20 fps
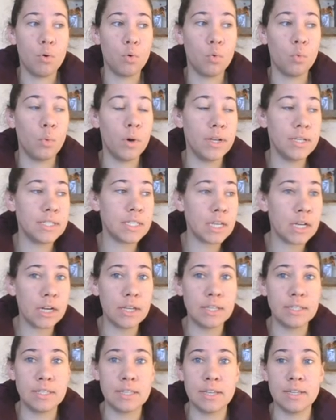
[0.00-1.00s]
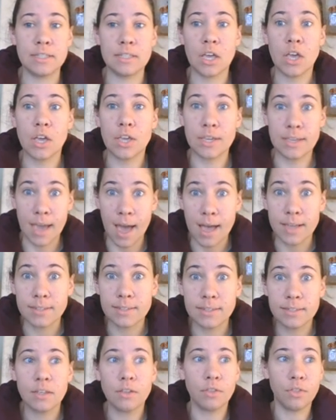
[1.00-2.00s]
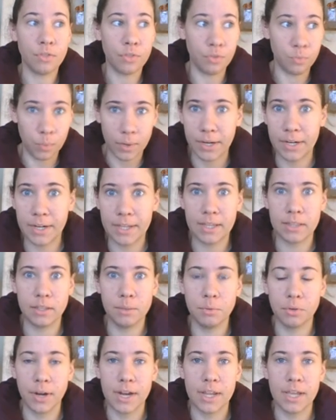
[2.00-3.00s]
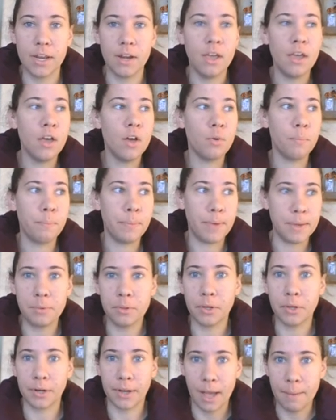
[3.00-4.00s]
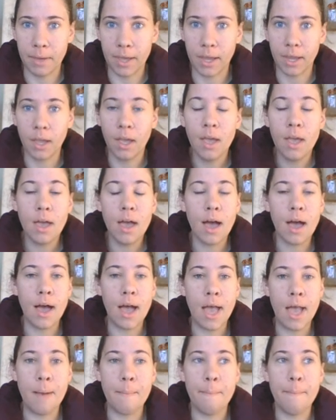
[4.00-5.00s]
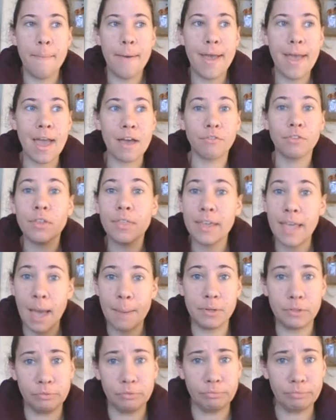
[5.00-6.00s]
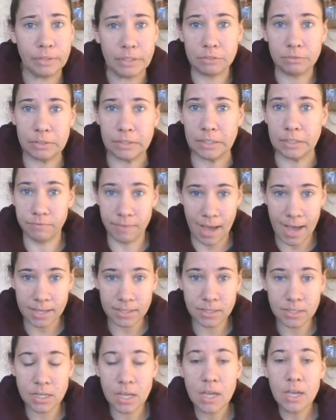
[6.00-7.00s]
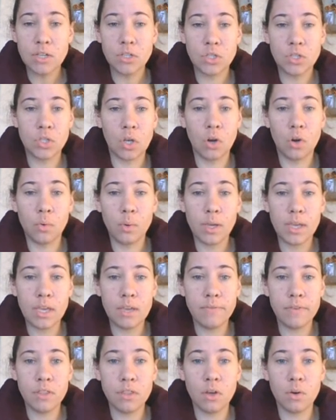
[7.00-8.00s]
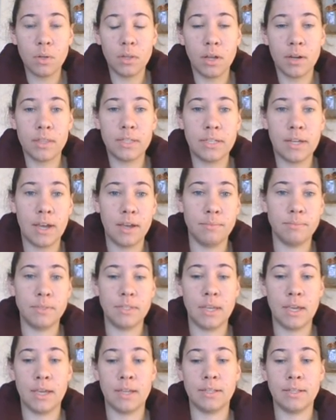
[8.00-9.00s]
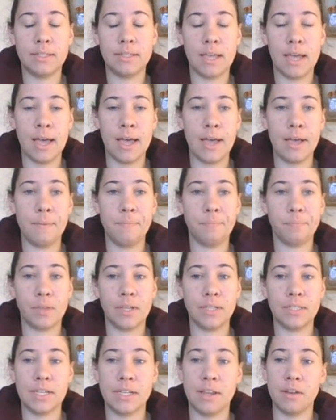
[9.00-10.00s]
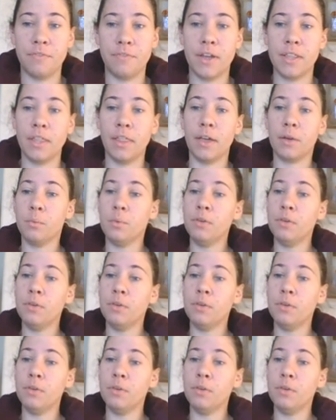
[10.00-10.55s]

Once there is this, yes, we're going to get liberated, people are coming, everything happens really, really fast. So even though a lot of the times it's identified that like